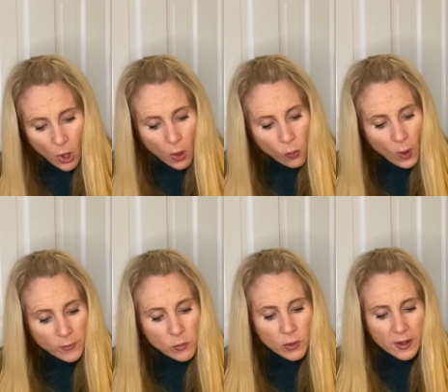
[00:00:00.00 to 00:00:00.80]

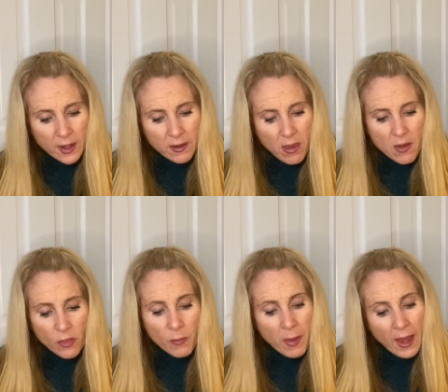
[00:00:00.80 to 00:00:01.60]
One morning,
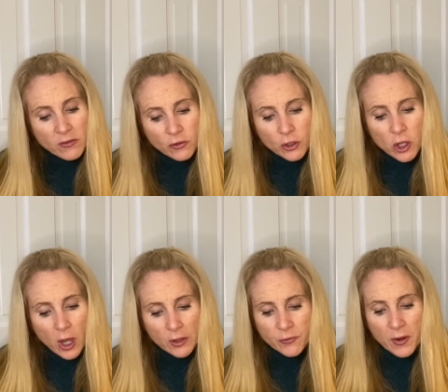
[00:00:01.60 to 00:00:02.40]
the master
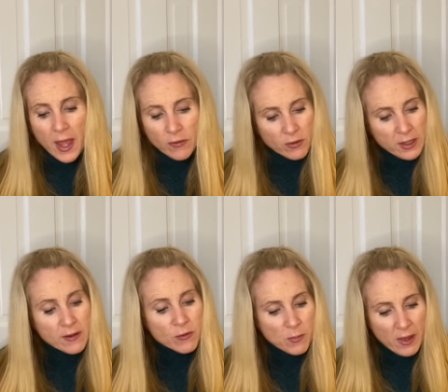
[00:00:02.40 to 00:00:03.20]
called for Henry and
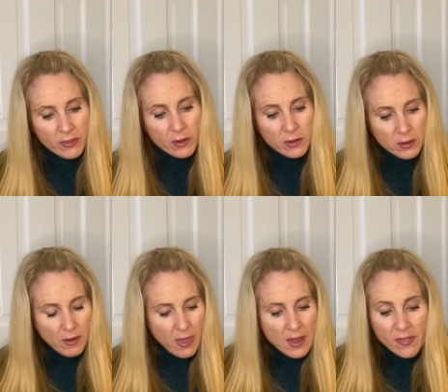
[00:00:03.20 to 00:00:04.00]
his mother
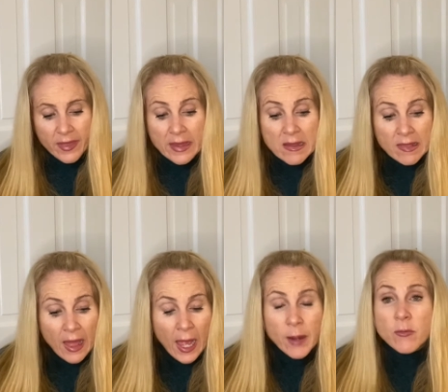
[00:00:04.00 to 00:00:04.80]
they
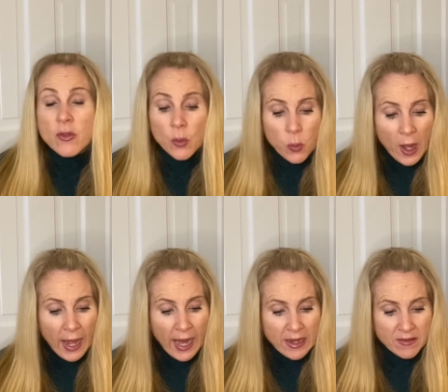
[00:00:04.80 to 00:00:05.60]
climbed the
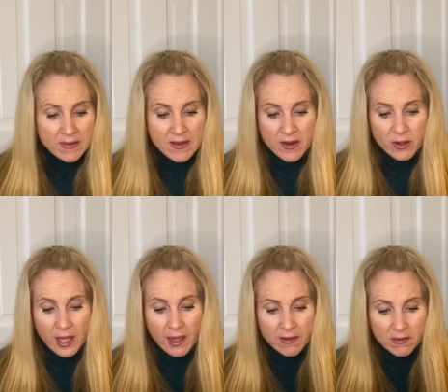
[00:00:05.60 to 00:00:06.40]
wide
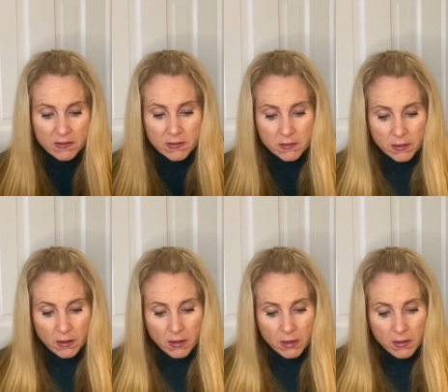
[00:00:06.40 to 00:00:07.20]
staircase.
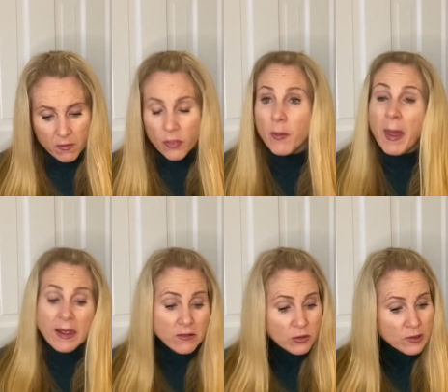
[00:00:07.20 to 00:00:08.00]
The
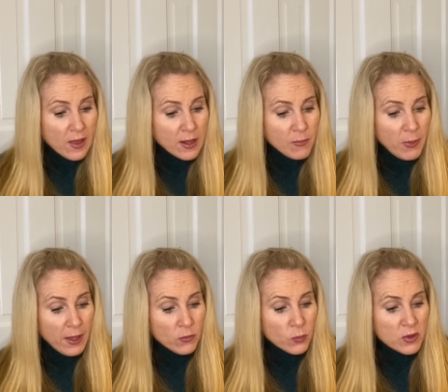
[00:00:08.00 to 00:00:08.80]
master lay in
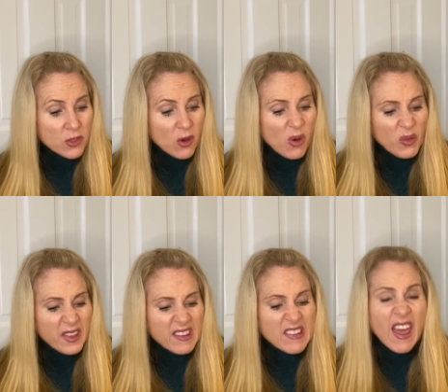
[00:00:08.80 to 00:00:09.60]
bed with only
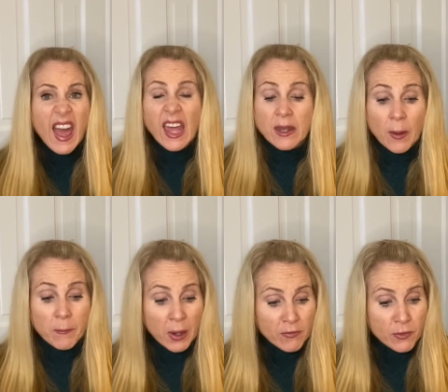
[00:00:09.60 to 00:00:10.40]
his head
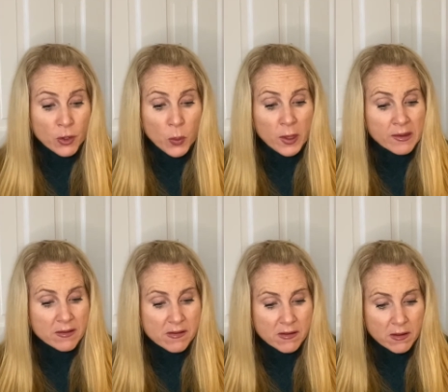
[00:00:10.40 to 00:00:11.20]
above the quilt.